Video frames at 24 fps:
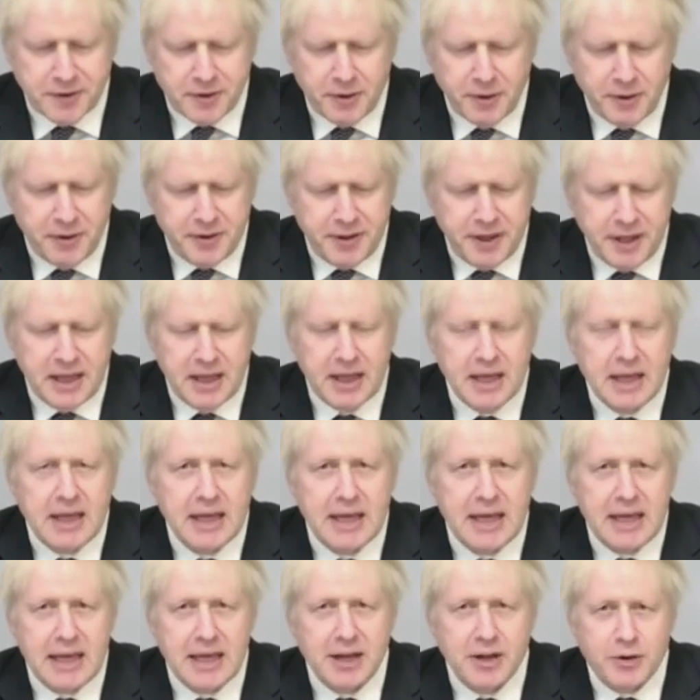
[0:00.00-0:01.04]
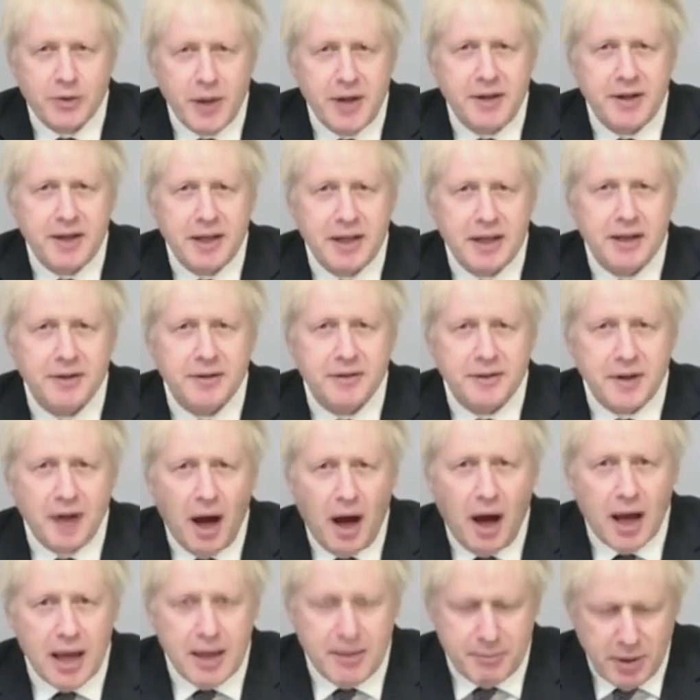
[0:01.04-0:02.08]
security in twenty years'
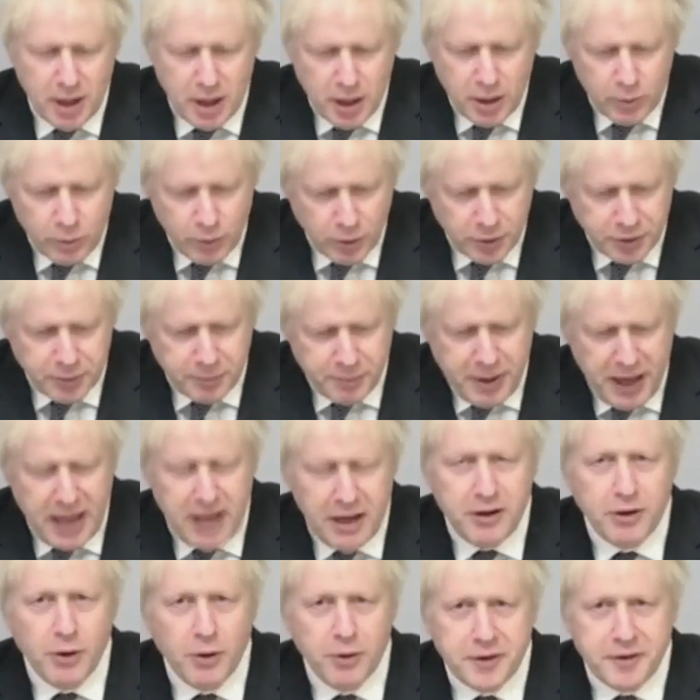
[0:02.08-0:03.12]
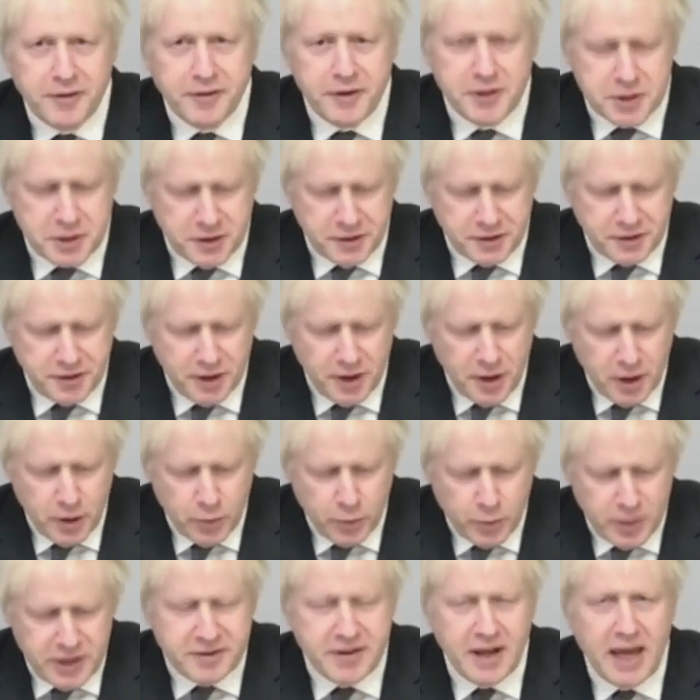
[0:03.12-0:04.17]
time will depend on decisions
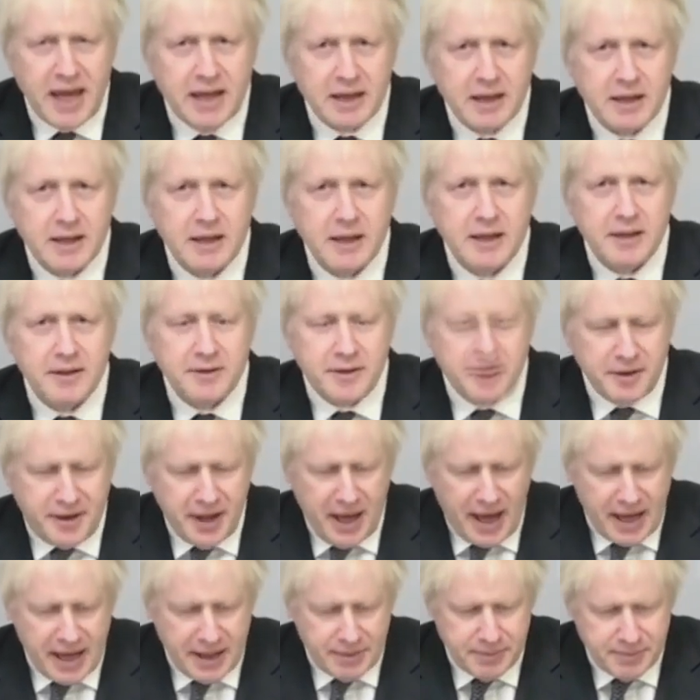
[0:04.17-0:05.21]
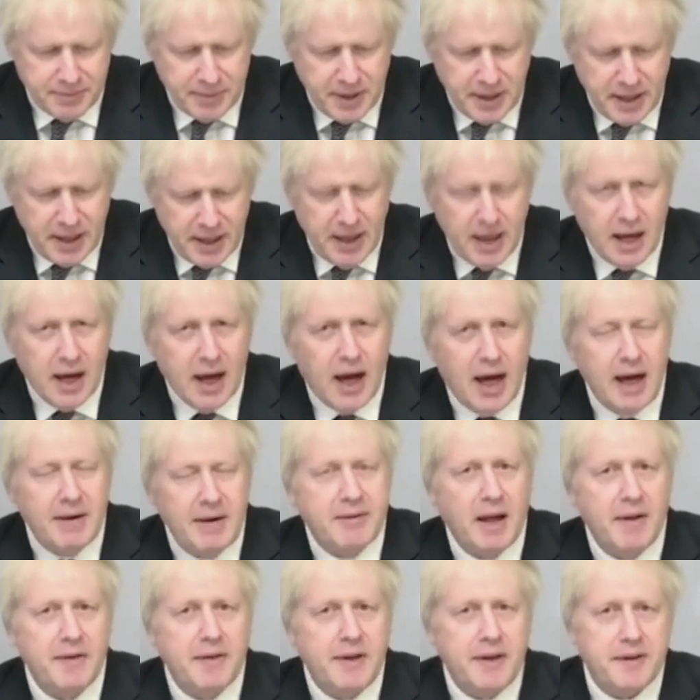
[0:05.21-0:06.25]
we take today. I've
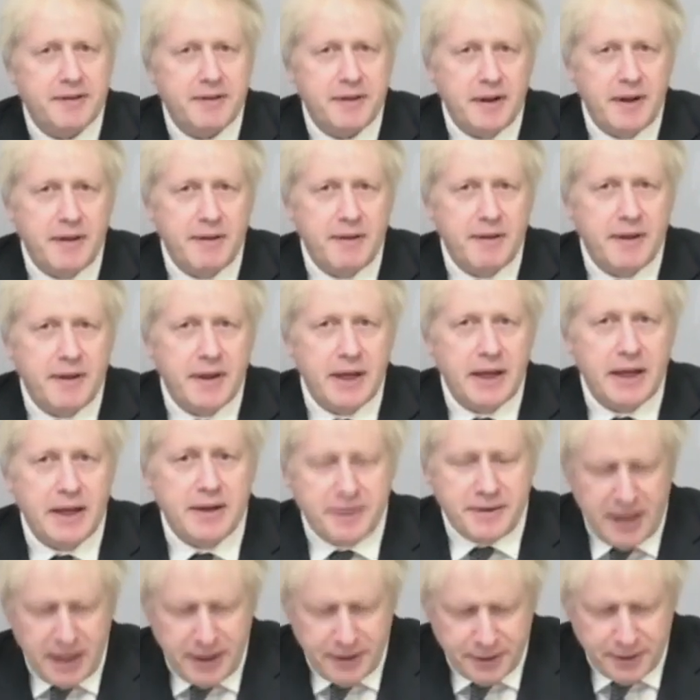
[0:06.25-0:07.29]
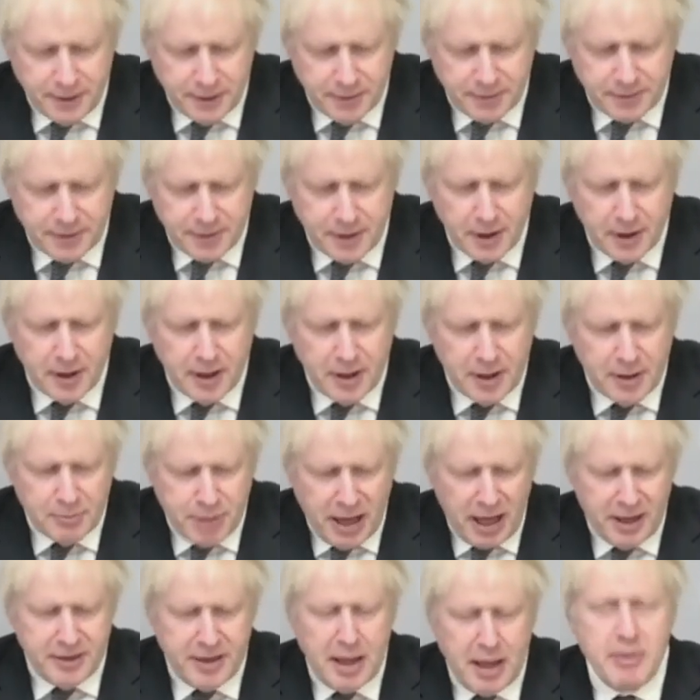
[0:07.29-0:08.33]
done this in the teeth of the
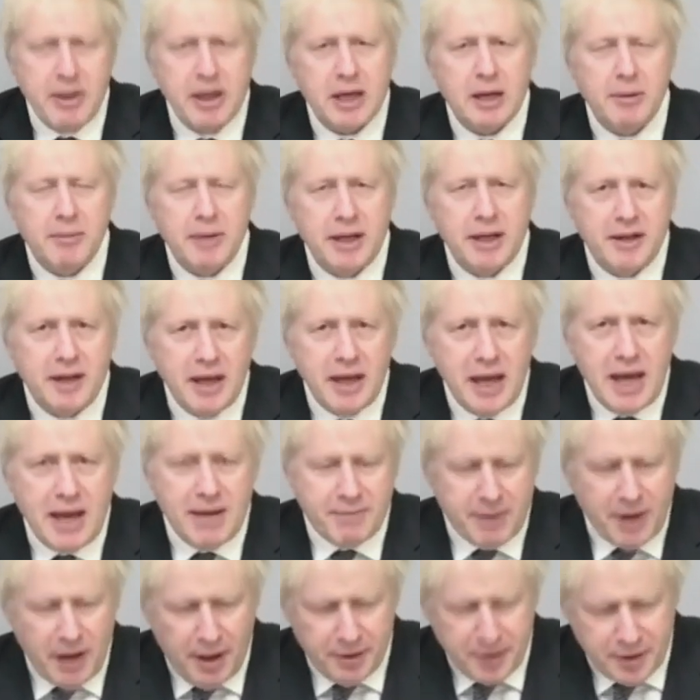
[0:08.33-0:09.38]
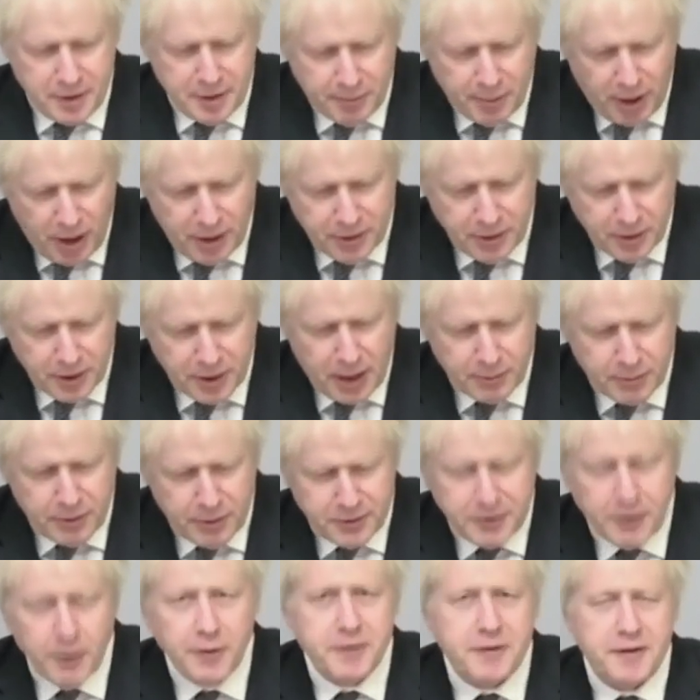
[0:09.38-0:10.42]
pandemic, amid every other demand on our
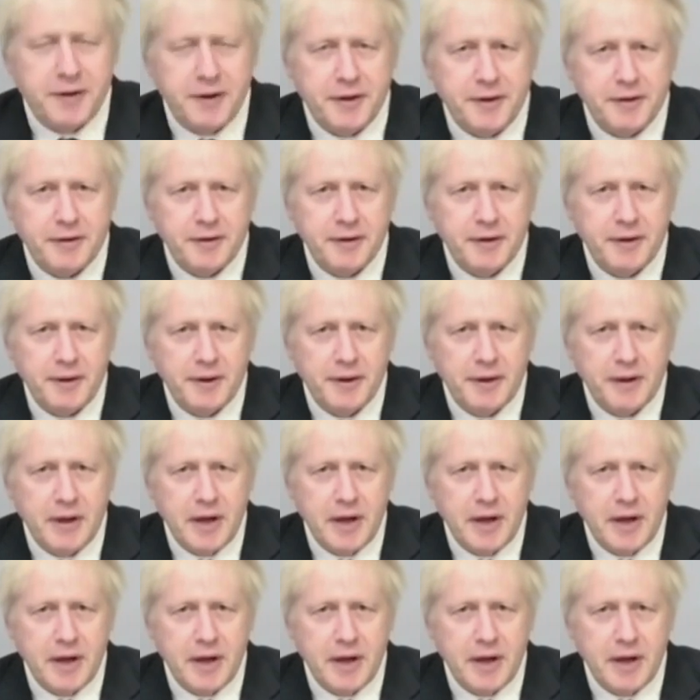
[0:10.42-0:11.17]
resources,